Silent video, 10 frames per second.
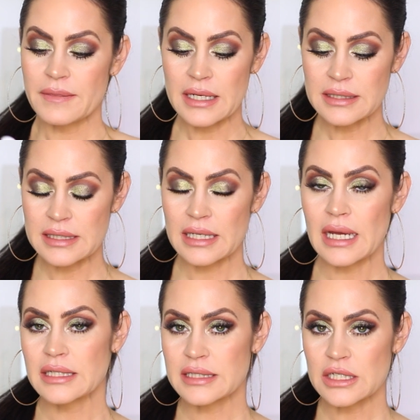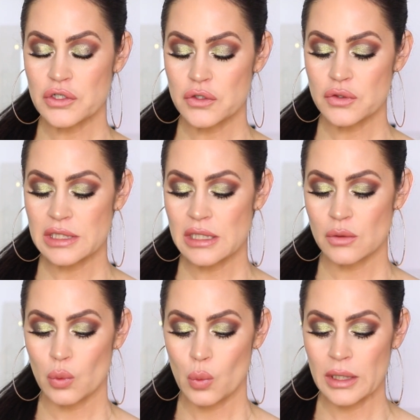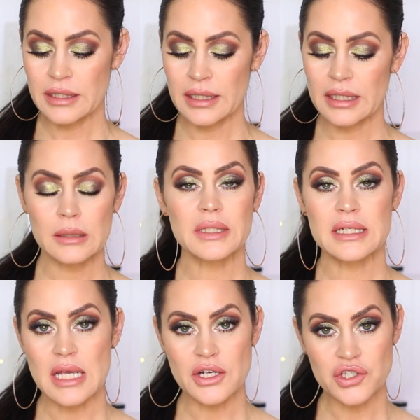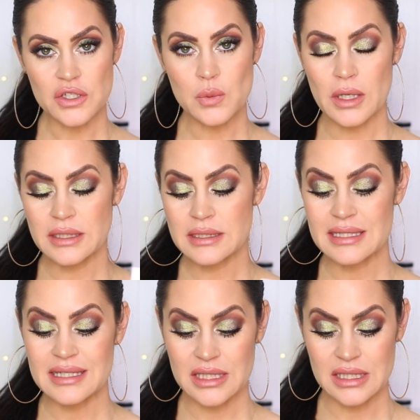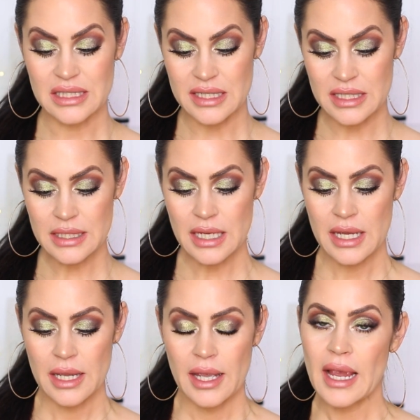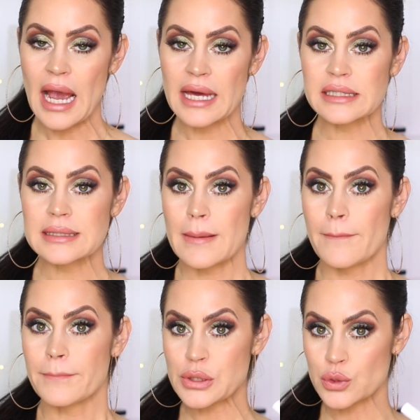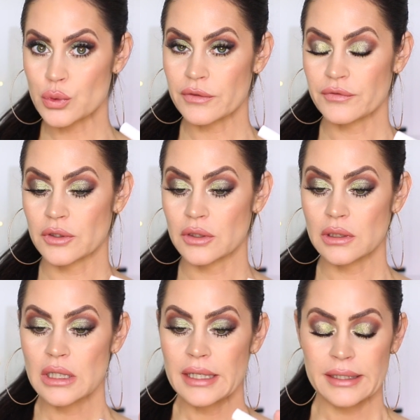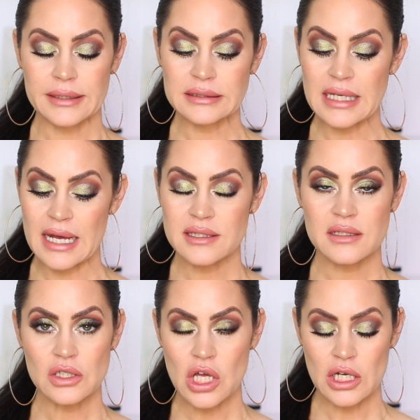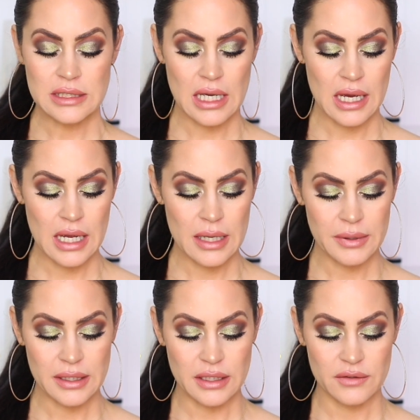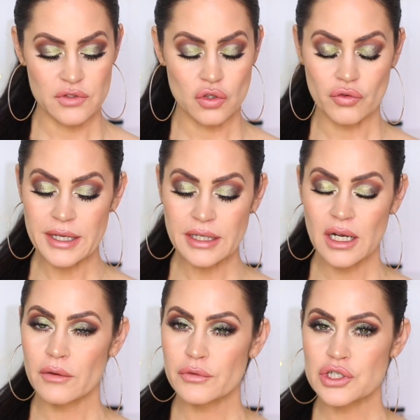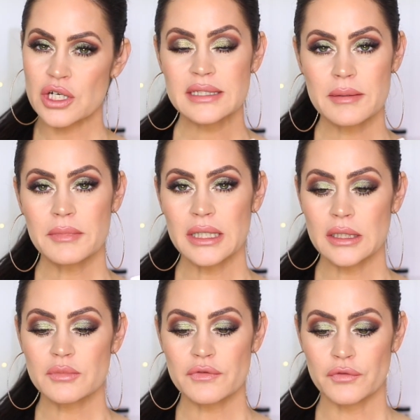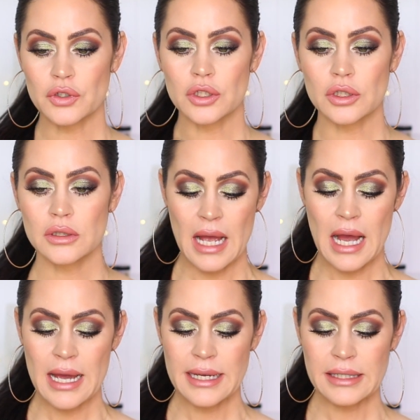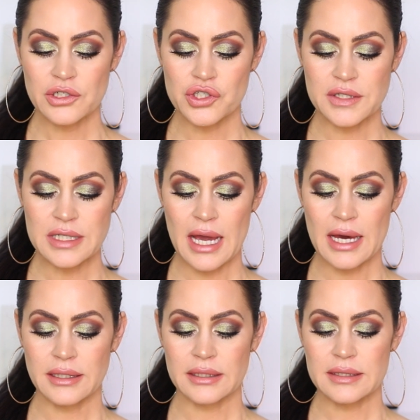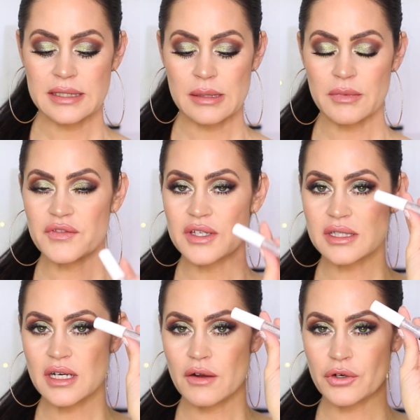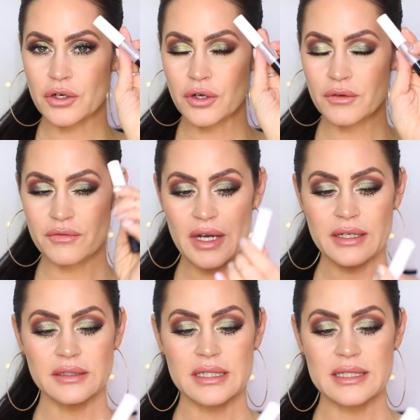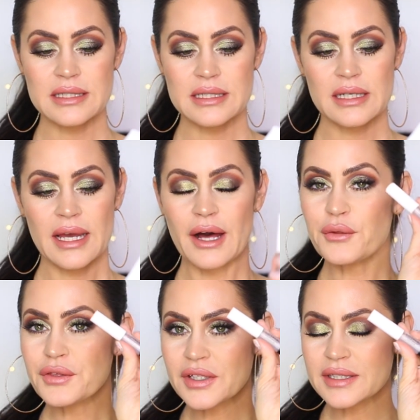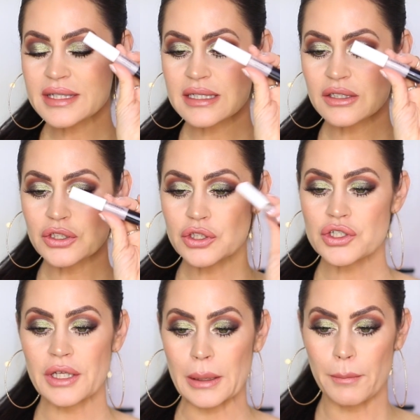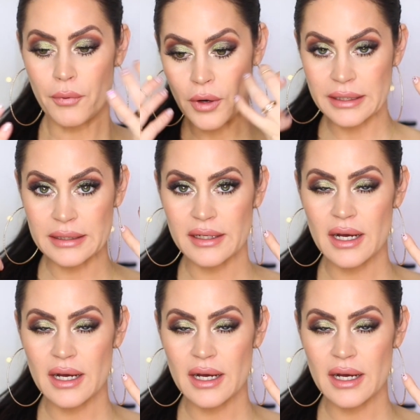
That said, I did use it one day because I just wanted to see, and it's beautiful. It lasts a long time. It gives great coverage. I'd say medium to full. I just add in some of this CoverGirl Vitalist Healthy Concealer to like brighten it